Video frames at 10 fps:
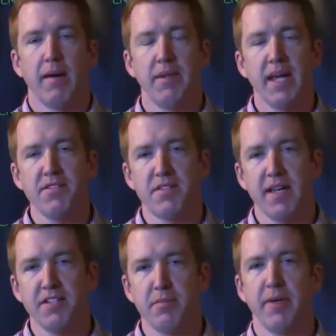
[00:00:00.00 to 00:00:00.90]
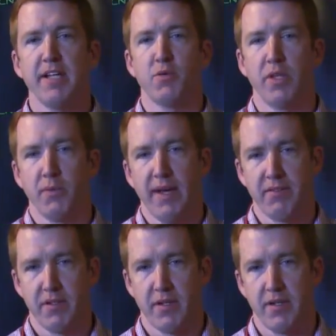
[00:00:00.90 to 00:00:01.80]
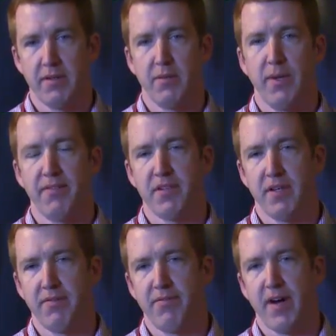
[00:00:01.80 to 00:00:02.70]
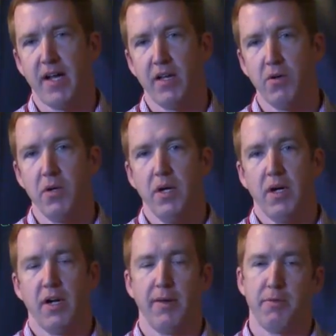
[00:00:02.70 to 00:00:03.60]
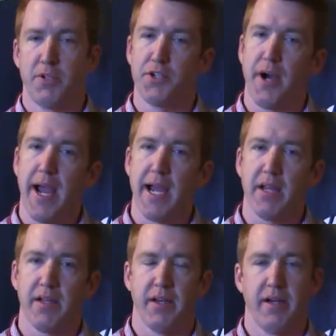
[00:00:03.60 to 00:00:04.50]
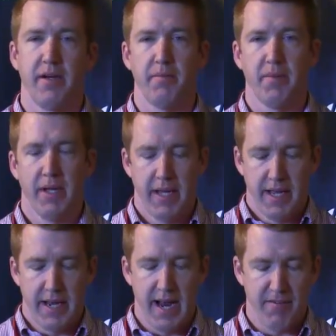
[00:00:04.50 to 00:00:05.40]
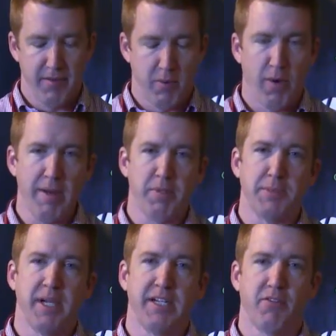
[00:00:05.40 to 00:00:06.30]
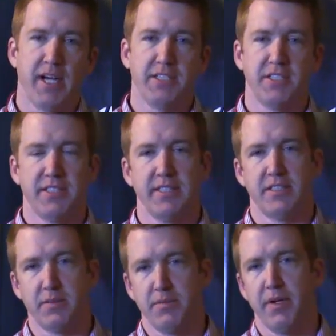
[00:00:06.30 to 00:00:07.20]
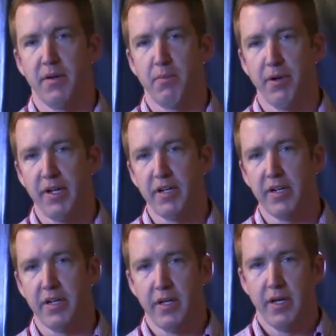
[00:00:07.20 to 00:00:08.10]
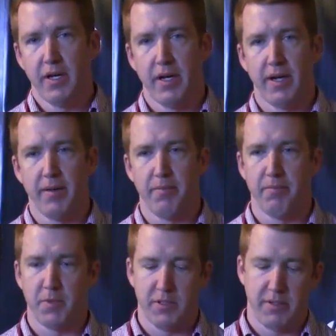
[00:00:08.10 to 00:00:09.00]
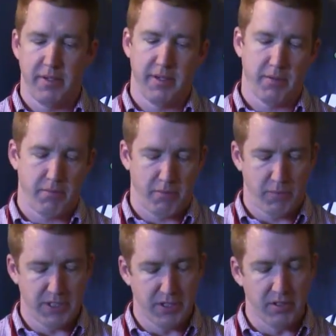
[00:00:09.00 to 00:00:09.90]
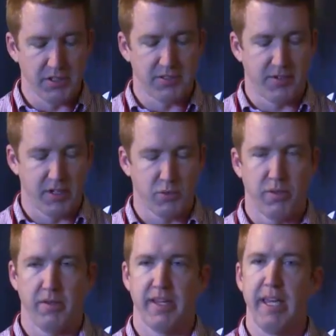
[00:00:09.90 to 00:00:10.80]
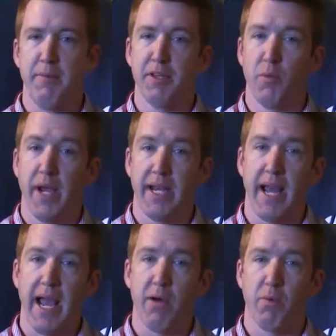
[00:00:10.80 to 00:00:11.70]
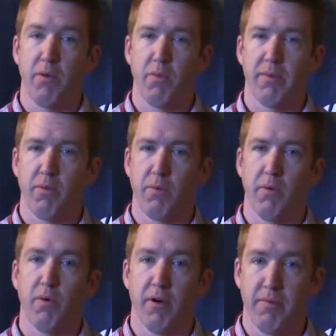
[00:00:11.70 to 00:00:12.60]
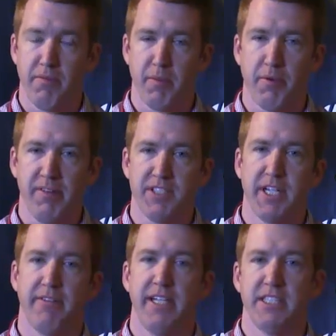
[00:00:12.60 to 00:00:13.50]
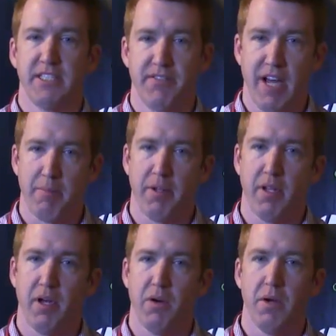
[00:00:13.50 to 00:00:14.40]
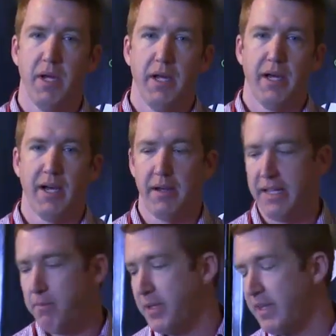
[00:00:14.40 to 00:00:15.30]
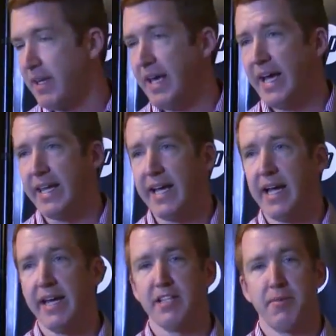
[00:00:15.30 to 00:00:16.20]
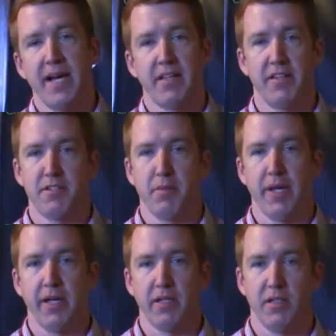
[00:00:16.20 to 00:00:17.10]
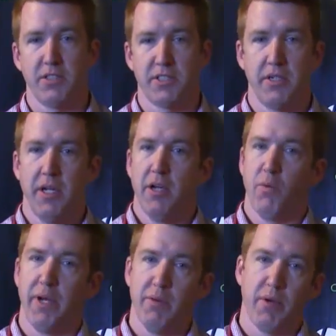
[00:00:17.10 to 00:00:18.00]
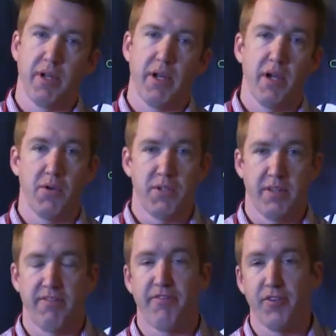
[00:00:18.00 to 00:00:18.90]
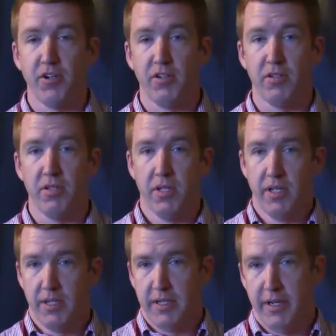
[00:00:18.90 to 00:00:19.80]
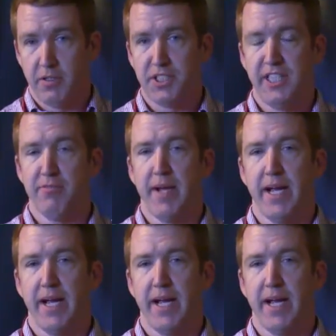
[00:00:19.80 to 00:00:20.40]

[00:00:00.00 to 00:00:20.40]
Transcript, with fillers: I mean, that's that's the biggest one that we have to we have to follow. Uh, we have to track. Um, now, from a weight perspective, we're actually seeing some you know pretty good um, uh, results as far as the, keeping the weight at we, what we were from the previous generations, if not below. Uh, and but and that kind of gets back to the display enclosure. We didn't want to go to the full you know, sheet of